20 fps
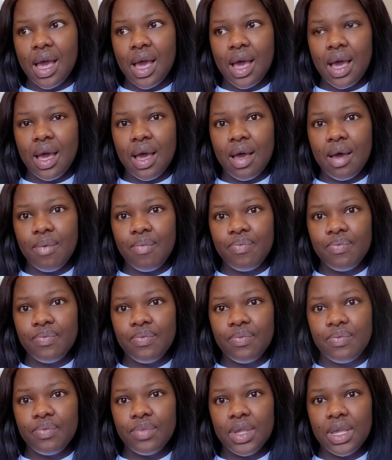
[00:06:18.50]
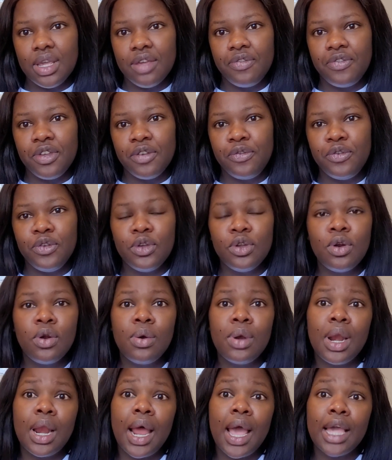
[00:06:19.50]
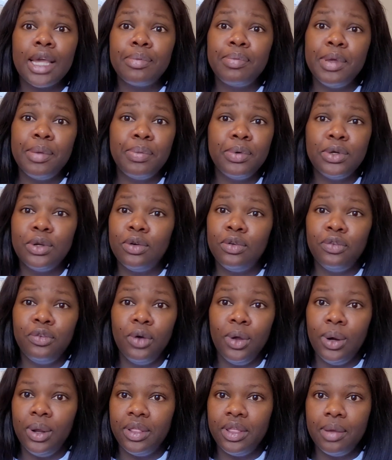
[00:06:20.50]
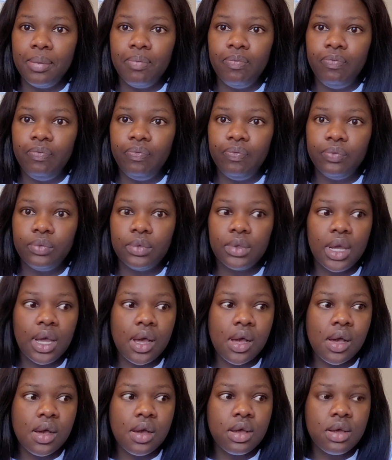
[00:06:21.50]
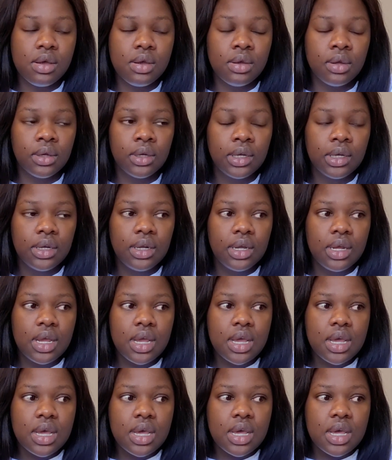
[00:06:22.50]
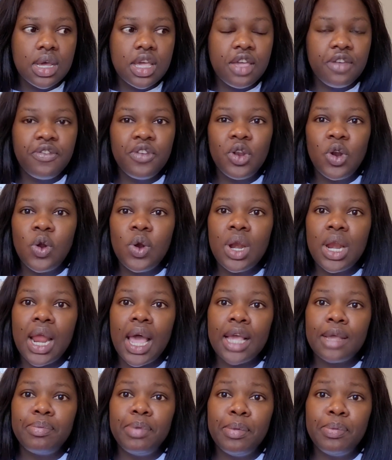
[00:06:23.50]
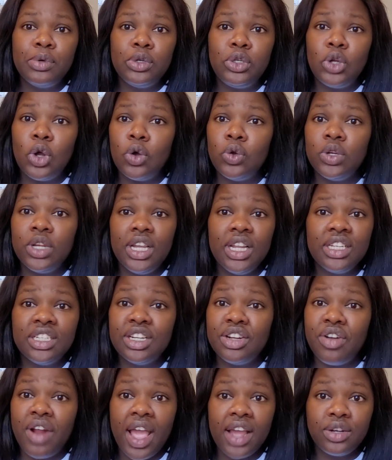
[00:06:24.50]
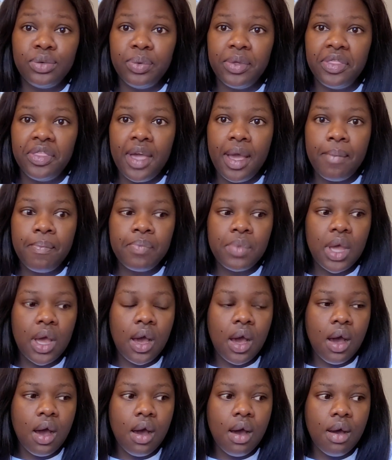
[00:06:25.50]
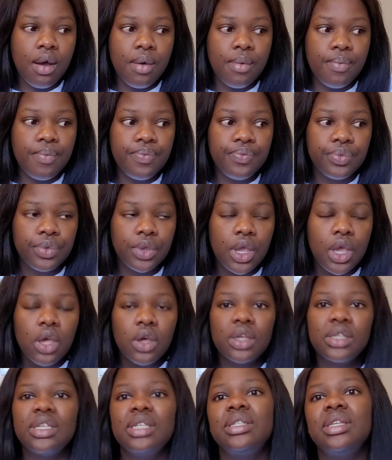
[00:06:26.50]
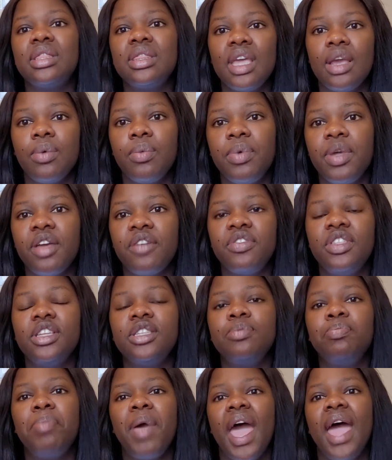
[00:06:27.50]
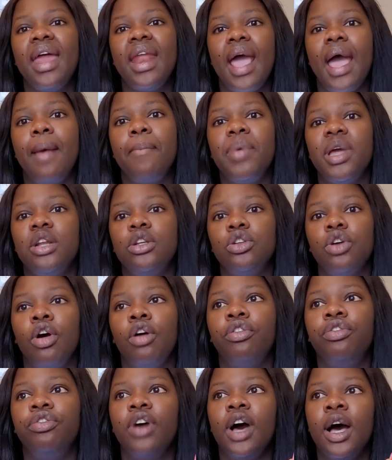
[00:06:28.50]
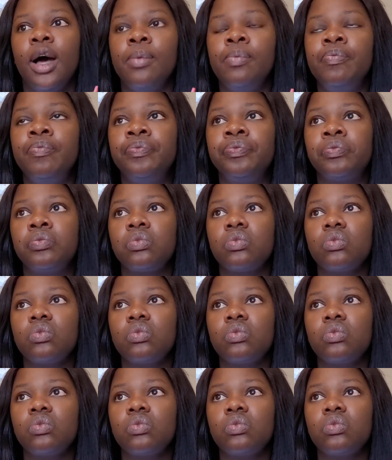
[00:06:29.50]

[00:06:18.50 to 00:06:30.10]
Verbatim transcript: um, if, if you don't like people, don't follow them. Uh, if you don't like people, don't interact with them. Because um, that's the thing, we have this bad habit of um,